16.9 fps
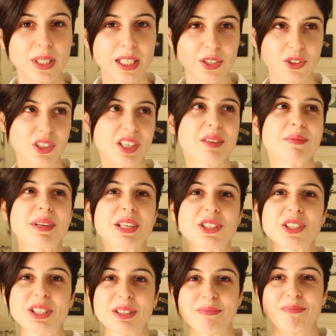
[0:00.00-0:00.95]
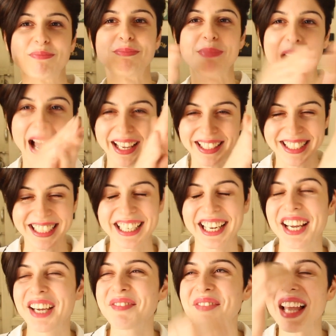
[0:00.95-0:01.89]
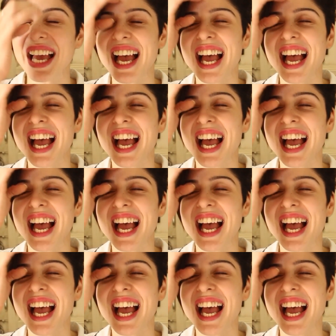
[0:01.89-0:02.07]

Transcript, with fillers: was literally me just passing him.